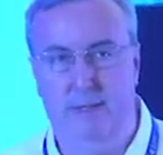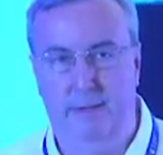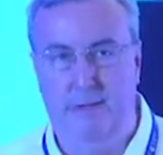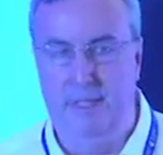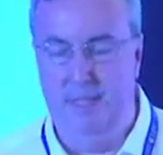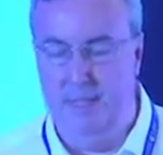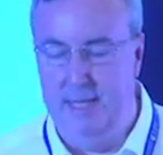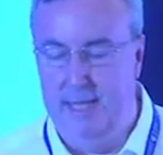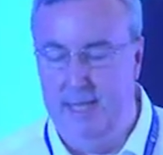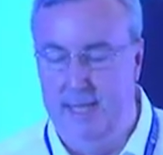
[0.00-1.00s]

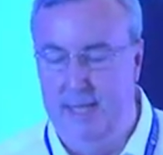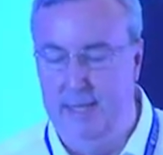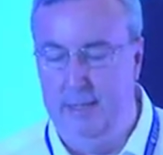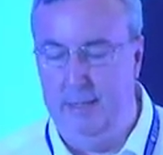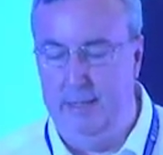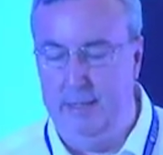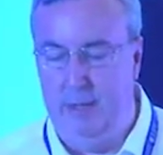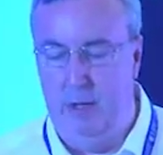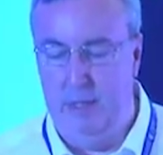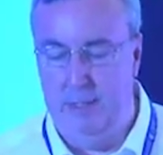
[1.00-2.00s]
2016 US
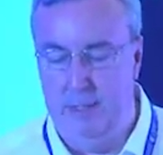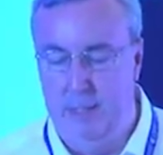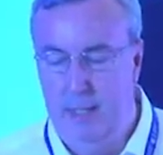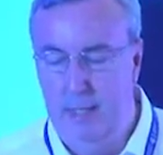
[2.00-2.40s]
dollars.